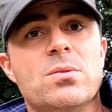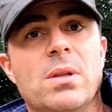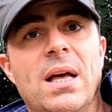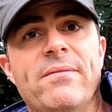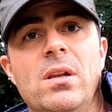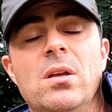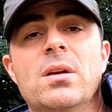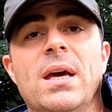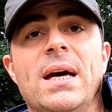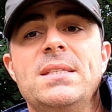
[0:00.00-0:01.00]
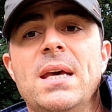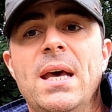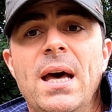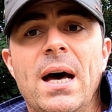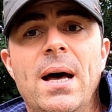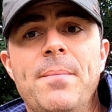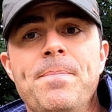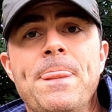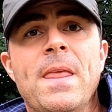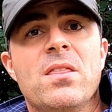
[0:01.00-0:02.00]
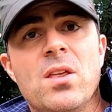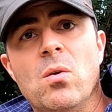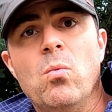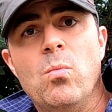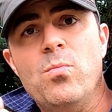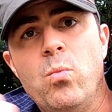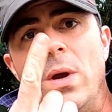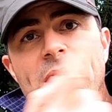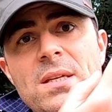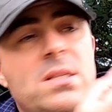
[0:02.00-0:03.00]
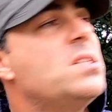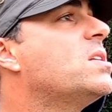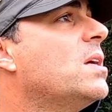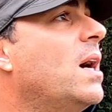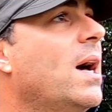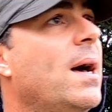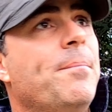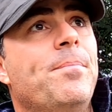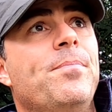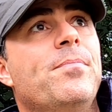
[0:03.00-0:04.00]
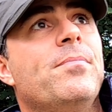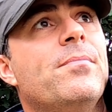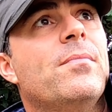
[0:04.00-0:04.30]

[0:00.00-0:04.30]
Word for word: which we'll have a look at, um, that are wind um,